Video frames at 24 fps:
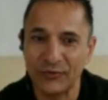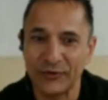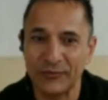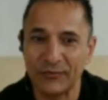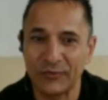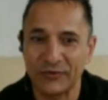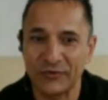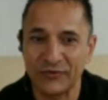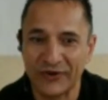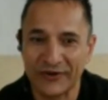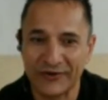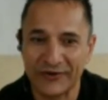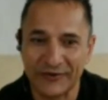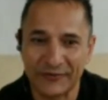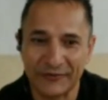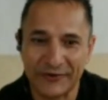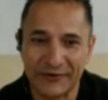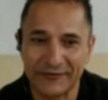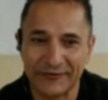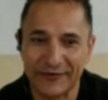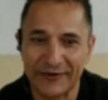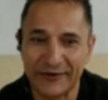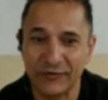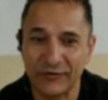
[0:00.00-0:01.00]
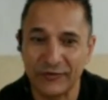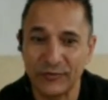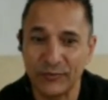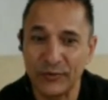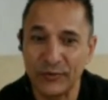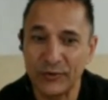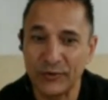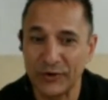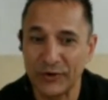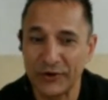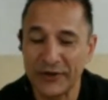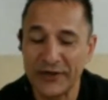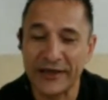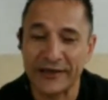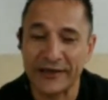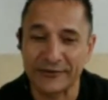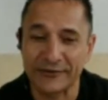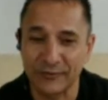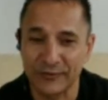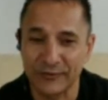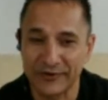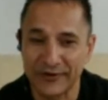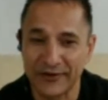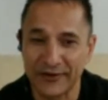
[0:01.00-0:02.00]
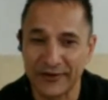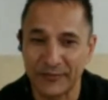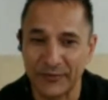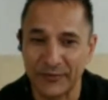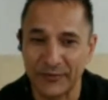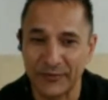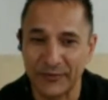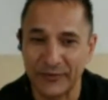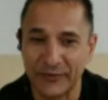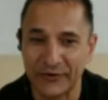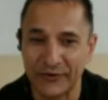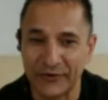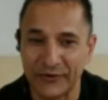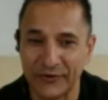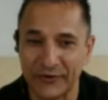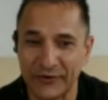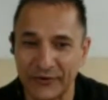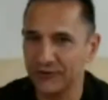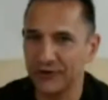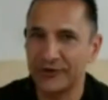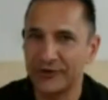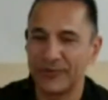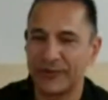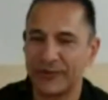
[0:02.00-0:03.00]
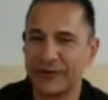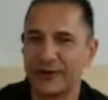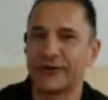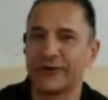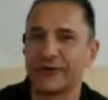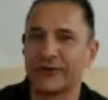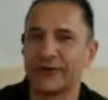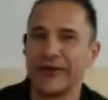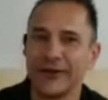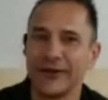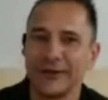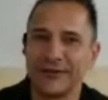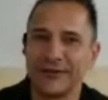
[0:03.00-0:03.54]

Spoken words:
we project the right values, we connect with the other person. This is not about